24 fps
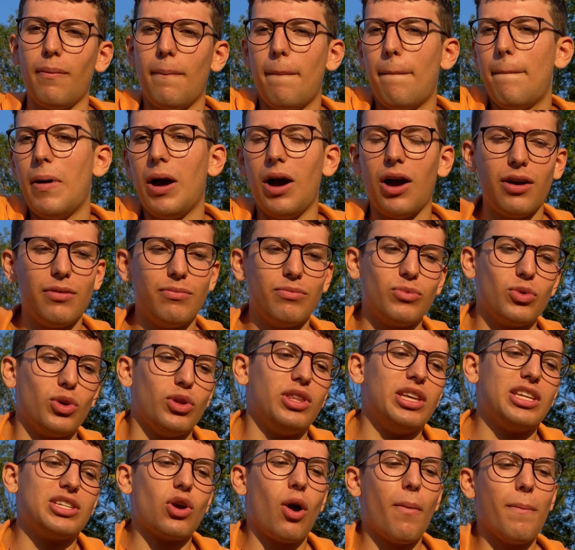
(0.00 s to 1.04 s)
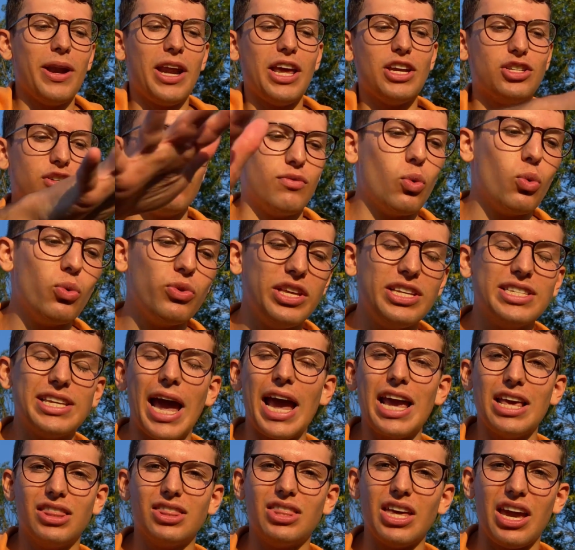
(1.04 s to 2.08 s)
But this combination of all these
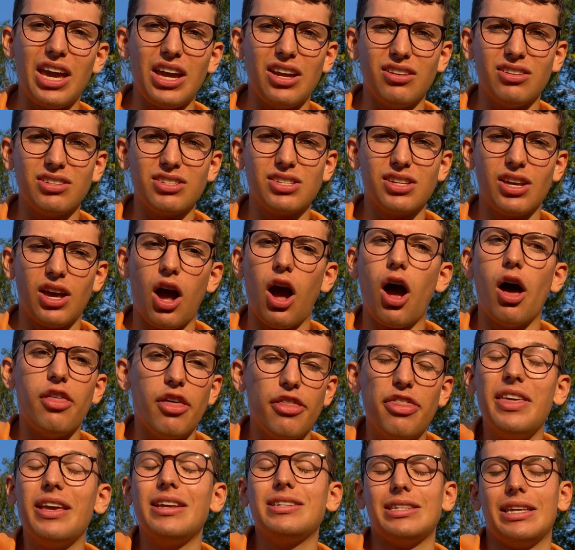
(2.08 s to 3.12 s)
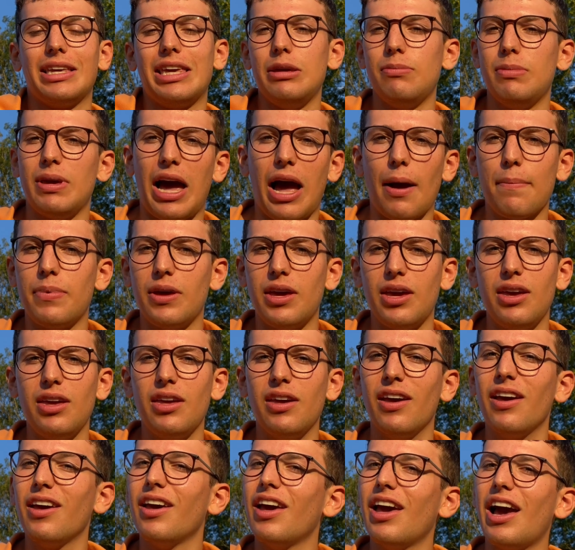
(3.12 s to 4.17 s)
8 things are the things that keep me happy,
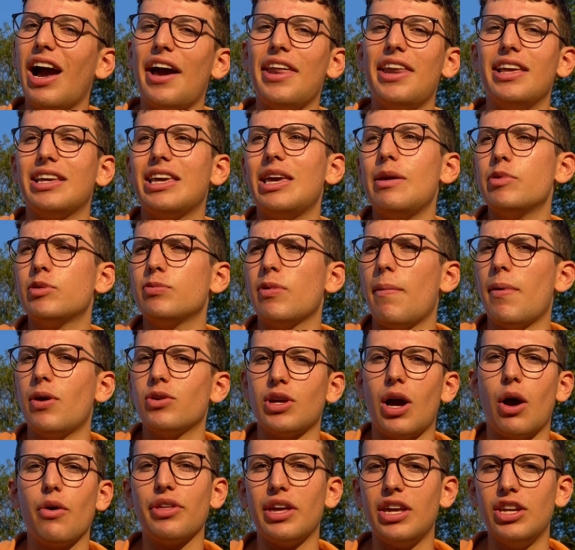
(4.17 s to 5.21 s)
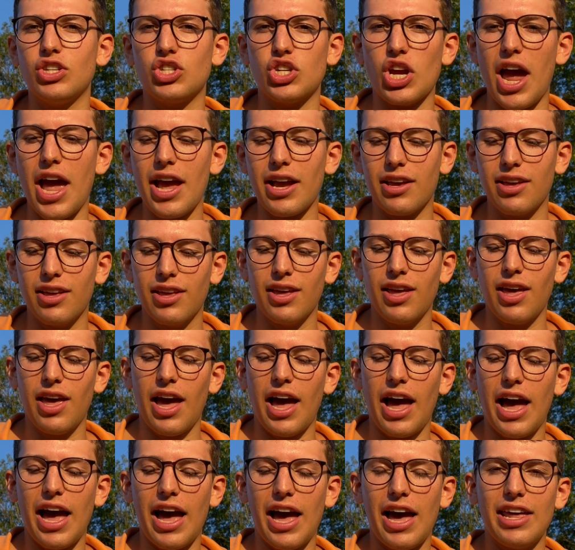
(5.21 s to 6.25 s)
and it keeps my mental health in check.
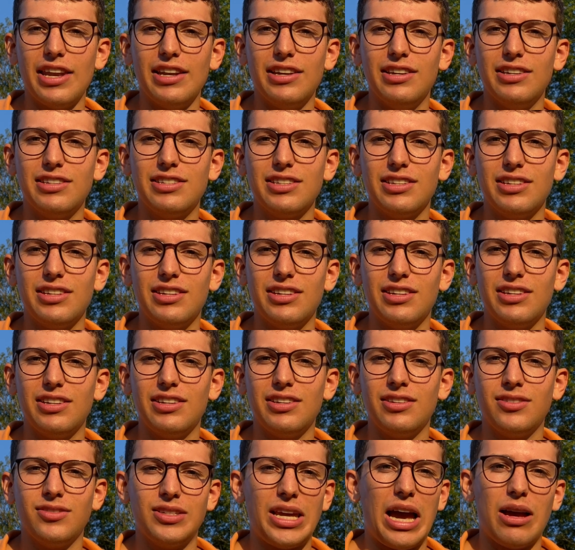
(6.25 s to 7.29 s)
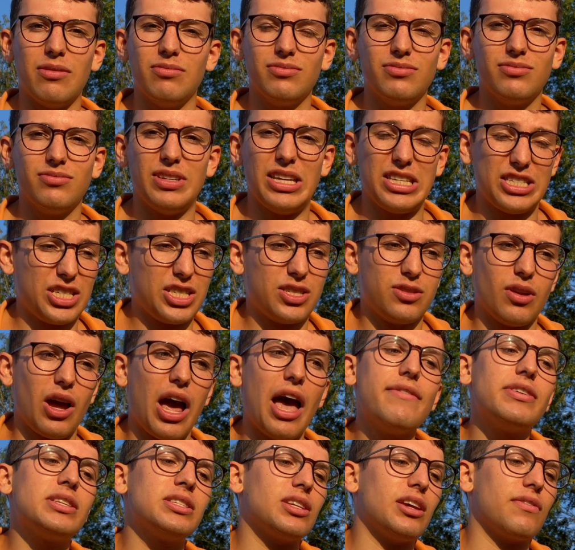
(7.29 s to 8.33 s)
And yeah, it's just,
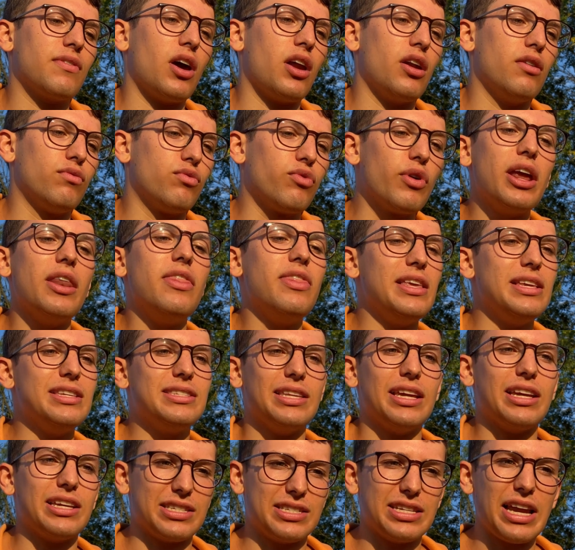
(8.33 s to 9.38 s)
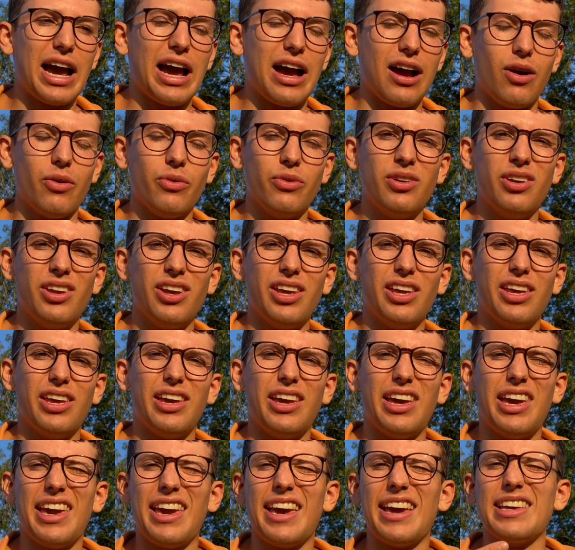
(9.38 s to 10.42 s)
ever since I've kind of written these things down,
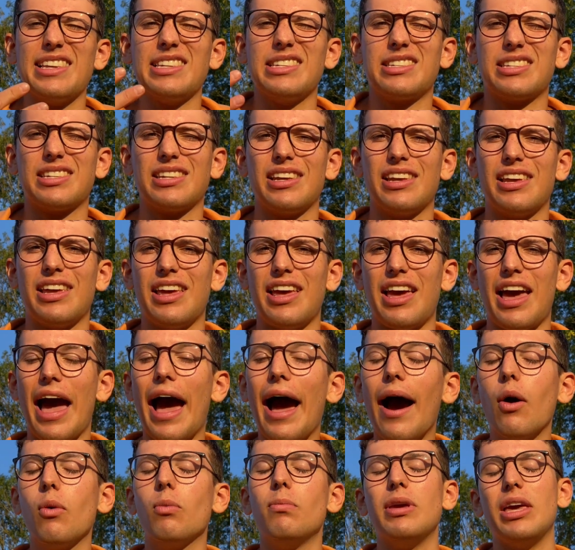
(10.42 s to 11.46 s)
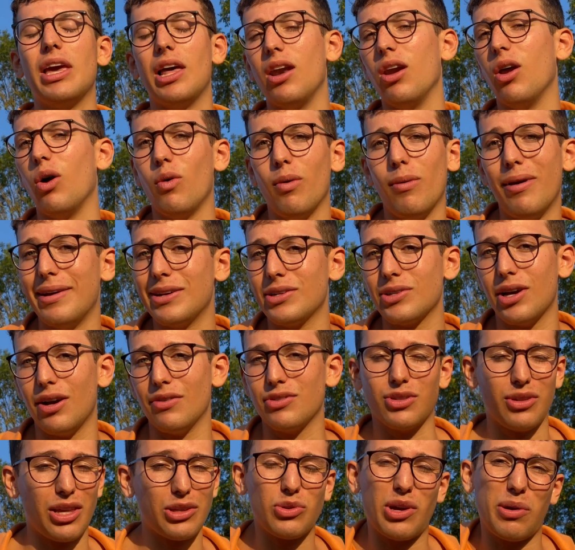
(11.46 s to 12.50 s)
it has helped me a lot with my mental health.
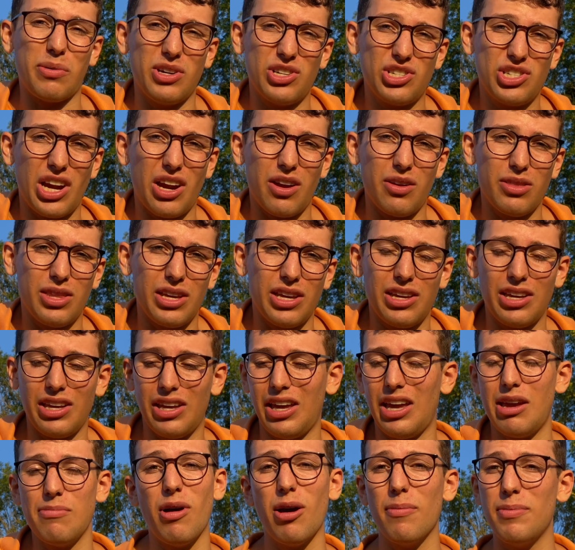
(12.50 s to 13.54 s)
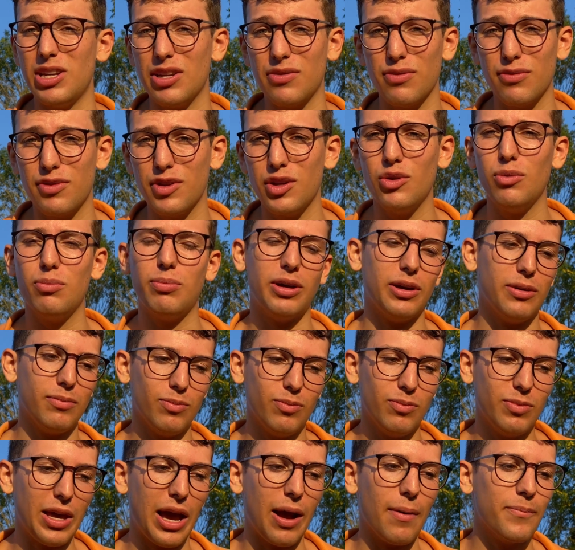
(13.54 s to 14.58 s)
So that's why I wanted to share with it. It might be different for you, but
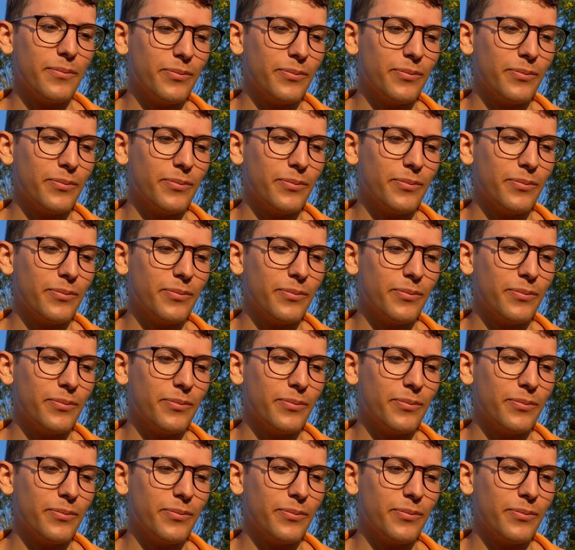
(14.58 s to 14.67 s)
yeah.